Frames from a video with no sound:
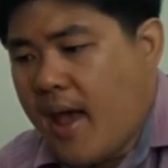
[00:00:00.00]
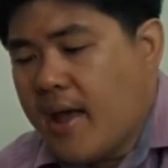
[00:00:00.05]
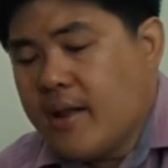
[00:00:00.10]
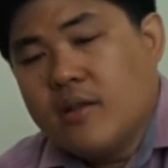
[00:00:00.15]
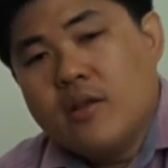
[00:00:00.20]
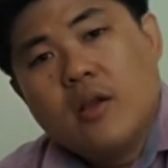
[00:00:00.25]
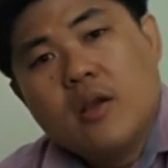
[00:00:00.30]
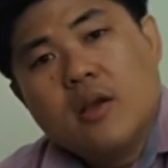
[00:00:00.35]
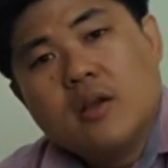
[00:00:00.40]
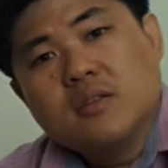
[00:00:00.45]

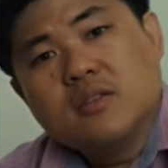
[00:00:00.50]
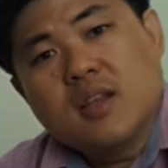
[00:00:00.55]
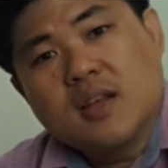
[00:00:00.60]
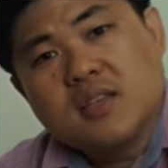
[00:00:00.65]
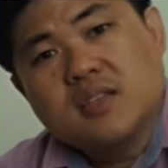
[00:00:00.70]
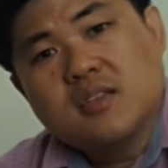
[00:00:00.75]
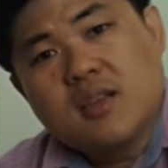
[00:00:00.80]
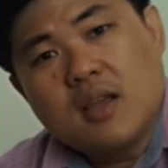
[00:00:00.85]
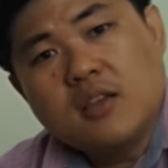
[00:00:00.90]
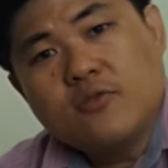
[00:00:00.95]
And
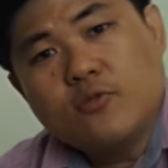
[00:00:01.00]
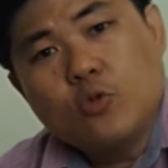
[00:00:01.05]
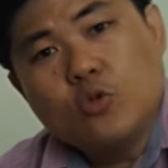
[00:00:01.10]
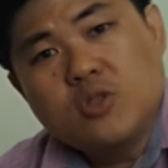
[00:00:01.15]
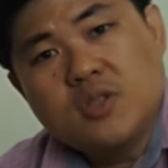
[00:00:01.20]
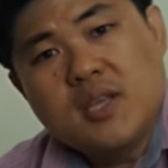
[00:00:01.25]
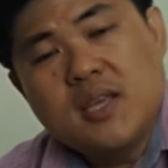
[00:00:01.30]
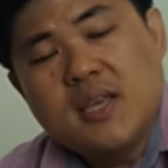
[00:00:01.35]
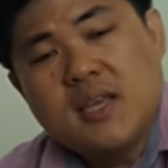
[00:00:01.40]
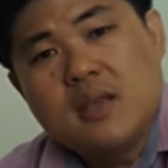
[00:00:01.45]

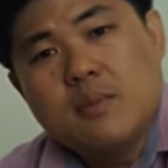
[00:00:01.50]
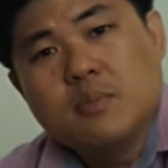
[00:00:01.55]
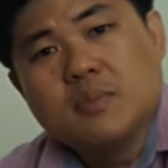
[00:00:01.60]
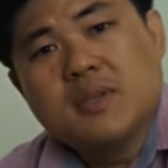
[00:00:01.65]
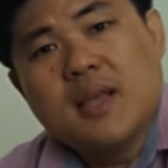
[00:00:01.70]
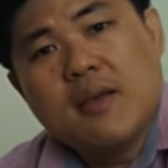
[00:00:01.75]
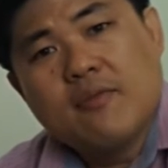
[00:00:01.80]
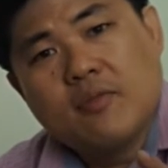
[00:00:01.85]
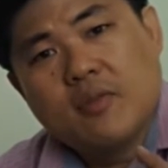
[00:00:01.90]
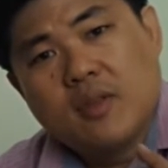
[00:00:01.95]
successful
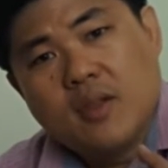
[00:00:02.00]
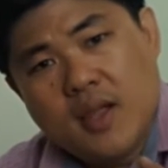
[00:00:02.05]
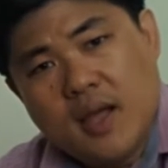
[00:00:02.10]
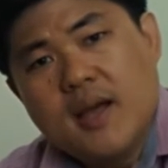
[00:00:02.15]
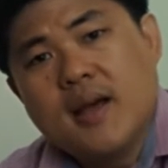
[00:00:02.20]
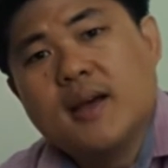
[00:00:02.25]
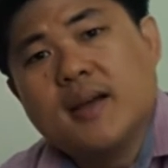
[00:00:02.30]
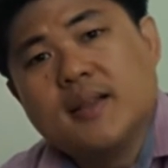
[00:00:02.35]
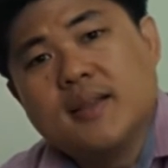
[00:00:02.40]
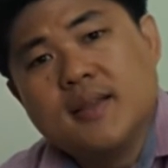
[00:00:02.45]
teams have
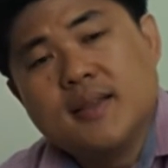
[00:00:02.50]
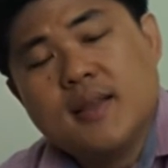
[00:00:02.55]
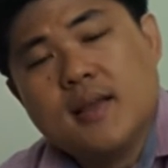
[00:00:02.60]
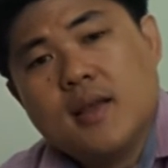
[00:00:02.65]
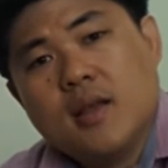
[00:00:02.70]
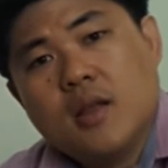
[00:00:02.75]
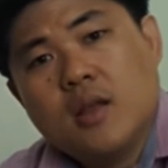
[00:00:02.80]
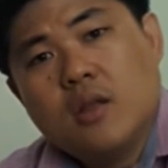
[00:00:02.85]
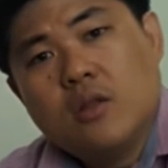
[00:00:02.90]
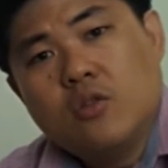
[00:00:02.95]
learned
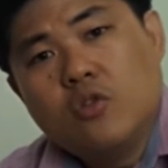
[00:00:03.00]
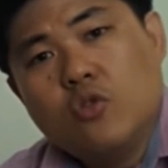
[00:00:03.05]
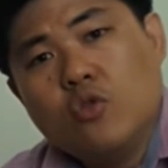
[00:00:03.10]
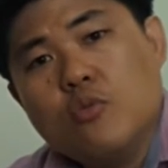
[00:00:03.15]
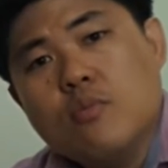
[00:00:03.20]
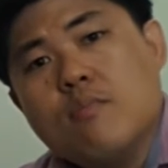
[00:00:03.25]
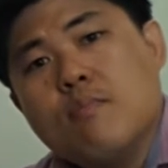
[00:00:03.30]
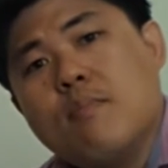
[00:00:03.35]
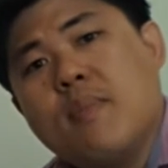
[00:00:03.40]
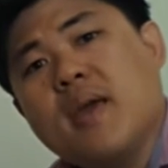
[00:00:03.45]

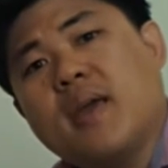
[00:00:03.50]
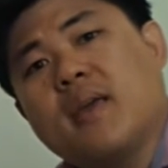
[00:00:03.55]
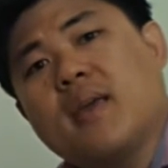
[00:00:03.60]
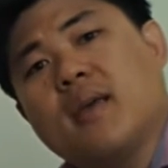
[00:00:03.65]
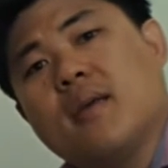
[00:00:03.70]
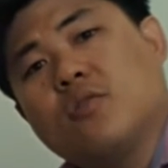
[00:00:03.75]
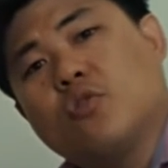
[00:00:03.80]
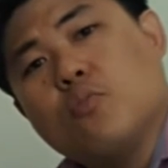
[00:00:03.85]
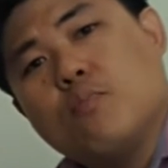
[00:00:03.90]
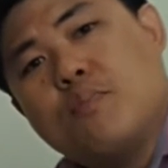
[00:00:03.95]
to
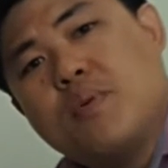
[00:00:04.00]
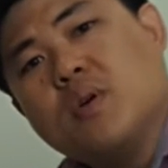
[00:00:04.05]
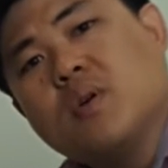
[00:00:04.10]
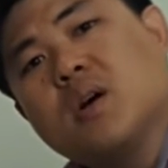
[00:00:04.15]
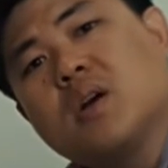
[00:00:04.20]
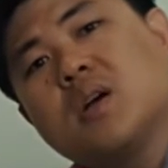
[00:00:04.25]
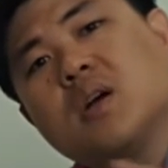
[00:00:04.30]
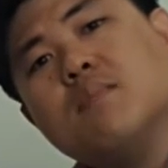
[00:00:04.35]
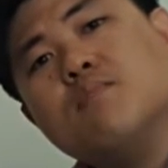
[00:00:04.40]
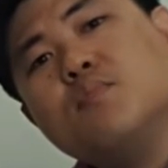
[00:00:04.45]
make to build
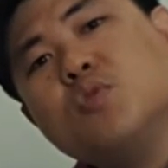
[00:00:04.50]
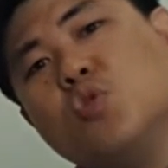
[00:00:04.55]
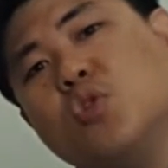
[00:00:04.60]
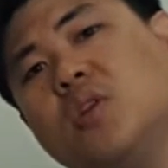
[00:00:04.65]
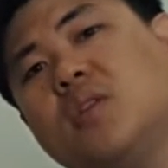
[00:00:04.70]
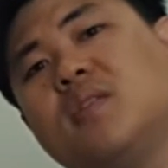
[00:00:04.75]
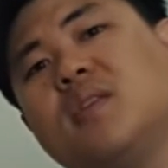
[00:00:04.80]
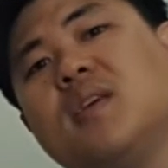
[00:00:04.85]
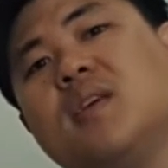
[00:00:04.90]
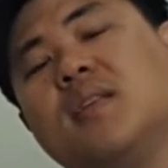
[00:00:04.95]
a
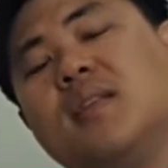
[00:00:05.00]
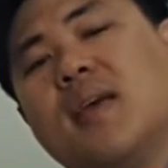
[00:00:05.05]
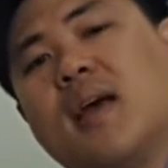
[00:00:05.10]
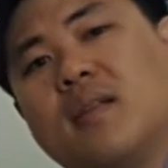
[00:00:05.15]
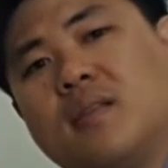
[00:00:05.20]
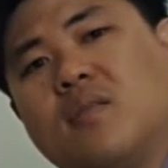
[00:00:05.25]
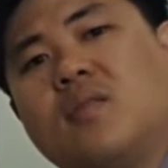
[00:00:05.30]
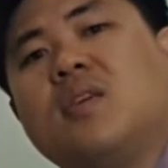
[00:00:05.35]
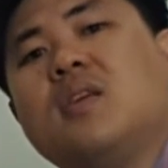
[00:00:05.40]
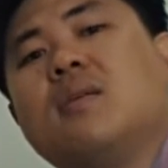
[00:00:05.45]
community in
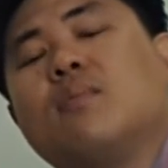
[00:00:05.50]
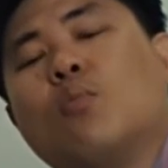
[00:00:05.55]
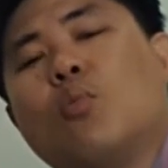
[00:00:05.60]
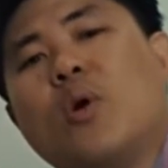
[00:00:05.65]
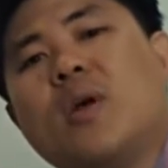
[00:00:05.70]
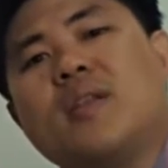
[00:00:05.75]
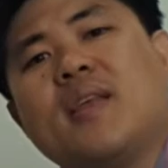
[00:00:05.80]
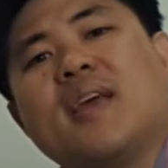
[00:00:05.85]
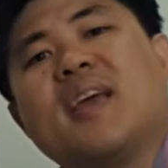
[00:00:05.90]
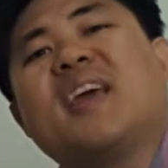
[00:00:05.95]
their team
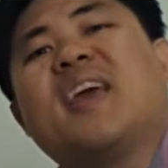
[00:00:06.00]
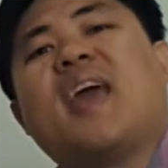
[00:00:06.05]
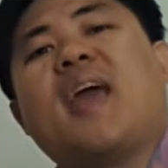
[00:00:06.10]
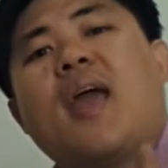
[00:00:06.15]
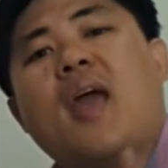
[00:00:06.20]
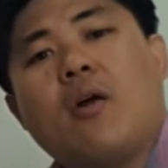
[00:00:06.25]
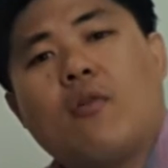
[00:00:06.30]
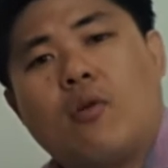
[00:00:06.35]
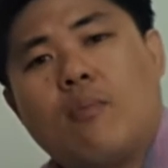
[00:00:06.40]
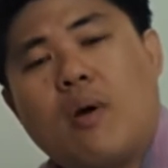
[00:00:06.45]
where they
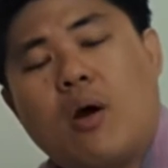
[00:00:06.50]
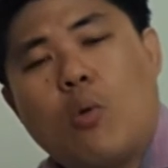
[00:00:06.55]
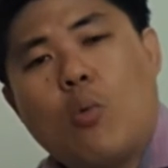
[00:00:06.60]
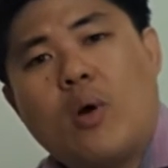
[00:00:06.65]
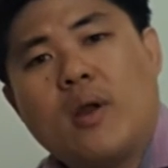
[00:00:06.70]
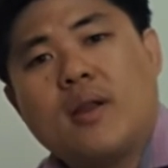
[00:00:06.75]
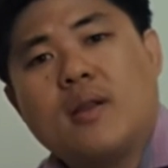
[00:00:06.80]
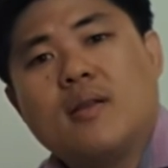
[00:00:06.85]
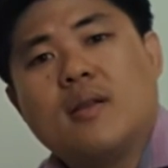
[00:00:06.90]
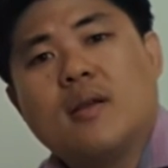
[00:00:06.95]
care about
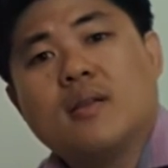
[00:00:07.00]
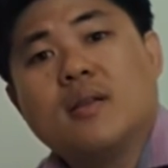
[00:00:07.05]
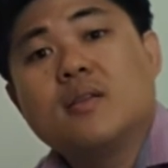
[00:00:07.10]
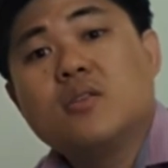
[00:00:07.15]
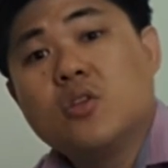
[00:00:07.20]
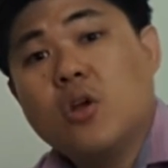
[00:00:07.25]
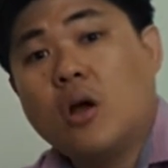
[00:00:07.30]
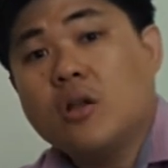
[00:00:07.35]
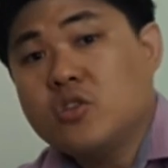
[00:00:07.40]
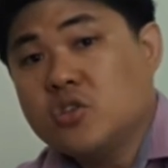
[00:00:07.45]
one another,
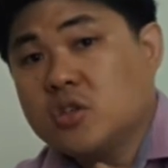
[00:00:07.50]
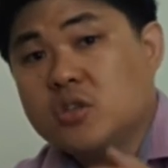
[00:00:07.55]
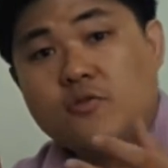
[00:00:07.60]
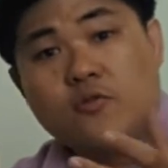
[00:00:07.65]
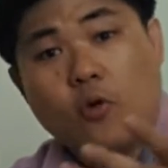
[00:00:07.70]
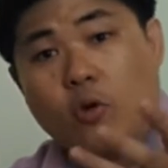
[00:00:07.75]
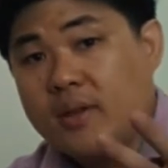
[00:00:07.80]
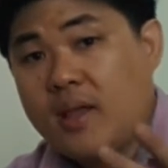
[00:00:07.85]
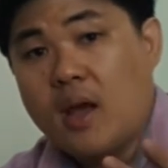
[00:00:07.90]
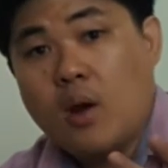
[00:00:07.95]
not
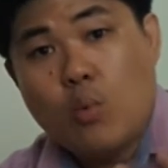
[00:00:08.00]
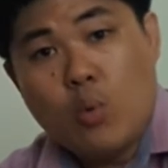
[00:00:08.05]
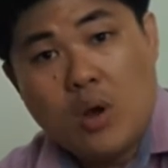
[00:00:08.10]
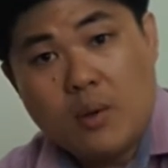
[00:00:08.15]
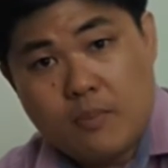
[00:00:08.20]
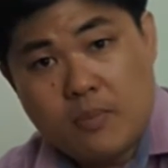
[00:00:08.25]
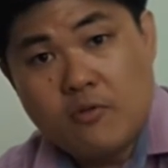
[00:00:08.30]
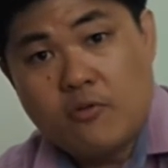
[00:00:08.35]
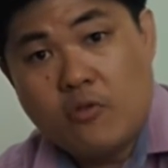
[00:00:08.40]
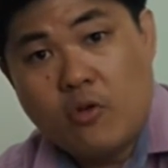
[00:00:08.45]
just for their
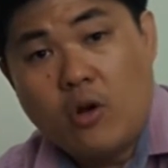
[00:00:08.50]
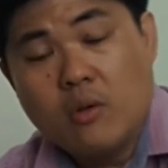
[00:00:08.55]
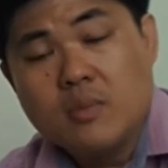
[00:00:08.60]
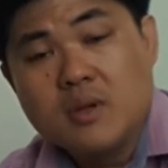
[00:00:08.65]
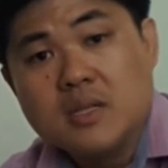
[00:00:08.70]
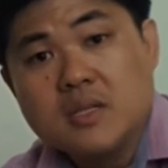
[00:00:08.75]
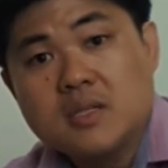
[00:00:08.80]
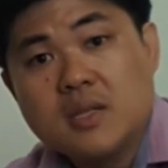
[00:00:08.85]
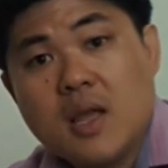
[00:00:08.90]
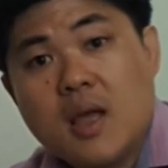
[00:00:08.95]
work
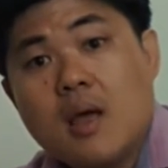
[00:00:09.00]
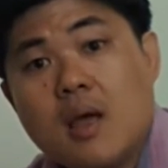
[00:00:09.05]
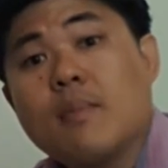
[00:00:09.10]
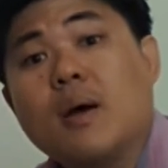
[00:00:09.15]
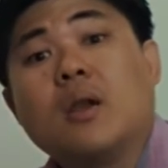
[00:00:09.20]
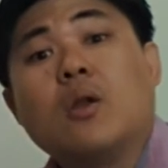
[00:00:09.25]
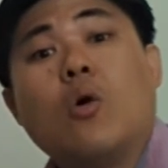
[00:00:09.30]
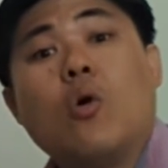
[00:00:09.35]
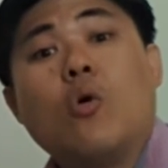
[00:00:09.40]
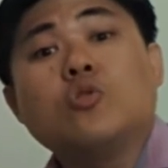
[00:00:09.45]
performance,
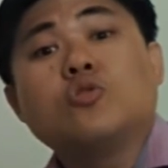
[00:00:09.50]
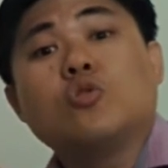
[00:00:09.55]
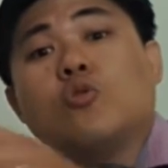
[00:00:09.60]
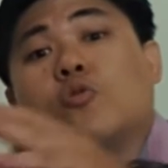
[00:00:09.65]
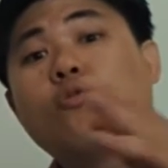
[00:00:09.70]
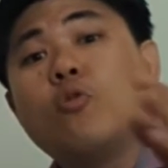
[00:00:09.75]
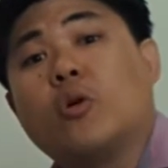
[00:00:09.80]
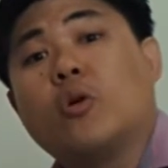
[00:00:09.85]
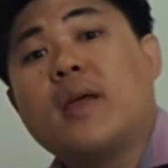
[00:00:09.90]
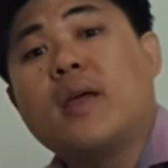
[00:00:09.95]
but
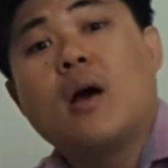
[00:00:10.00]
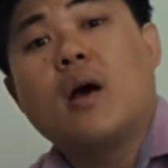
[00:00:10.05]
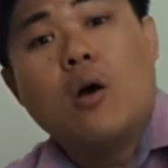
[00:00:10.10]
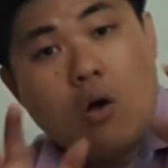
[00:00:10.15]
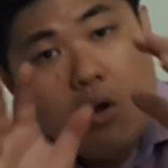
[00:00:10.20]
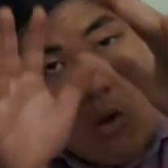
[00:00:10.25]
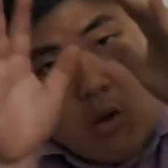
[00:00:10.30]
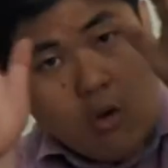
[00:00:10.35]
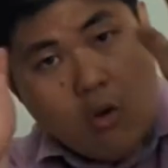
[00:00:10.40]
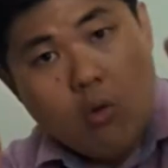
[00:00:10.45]
also for their
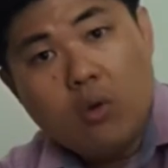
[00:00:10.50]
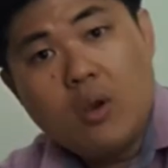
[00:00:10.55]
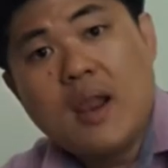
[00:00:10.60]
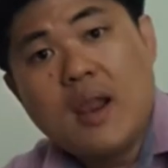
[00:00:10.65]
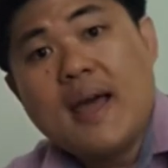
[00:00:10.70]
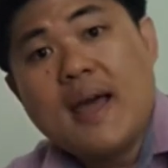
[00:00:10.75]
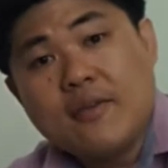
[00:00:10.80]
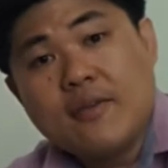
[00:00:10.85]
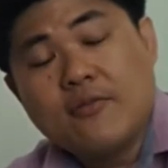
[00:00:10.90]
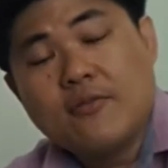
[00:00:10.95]
whole
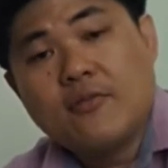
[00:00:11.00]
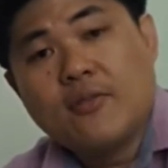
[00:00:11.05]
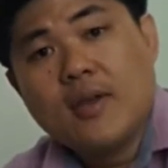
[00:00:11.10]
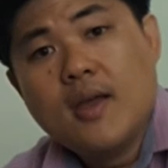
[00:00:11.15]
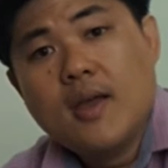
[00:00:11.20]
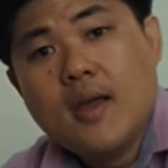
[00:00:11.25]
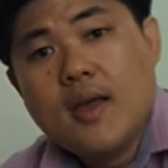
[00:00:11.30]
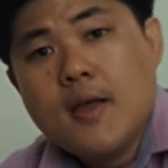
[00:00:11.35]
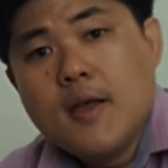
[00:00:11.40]
life.